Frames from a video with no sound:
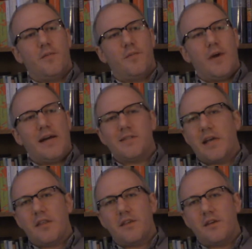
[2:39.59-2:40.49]
as
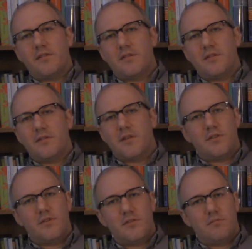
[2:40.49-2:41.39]
atheists,
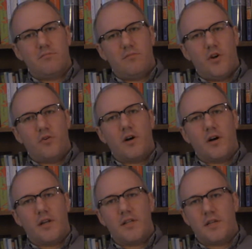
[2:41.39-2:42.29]
there's no
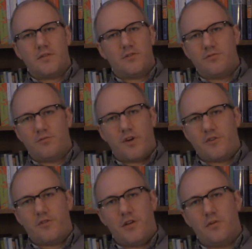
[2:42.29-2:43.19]
God that's
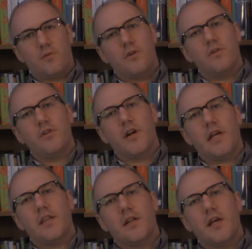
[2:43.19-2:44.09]
structuring the world or
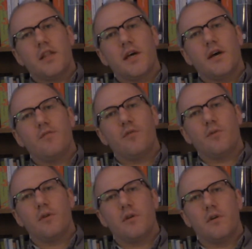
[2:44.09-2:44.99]
anything like that
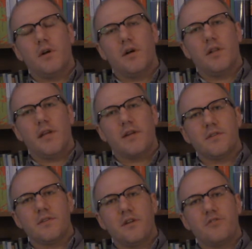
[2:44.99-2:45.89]
for the
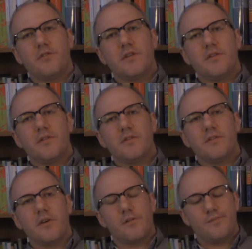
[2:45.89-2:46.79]
existentialists. So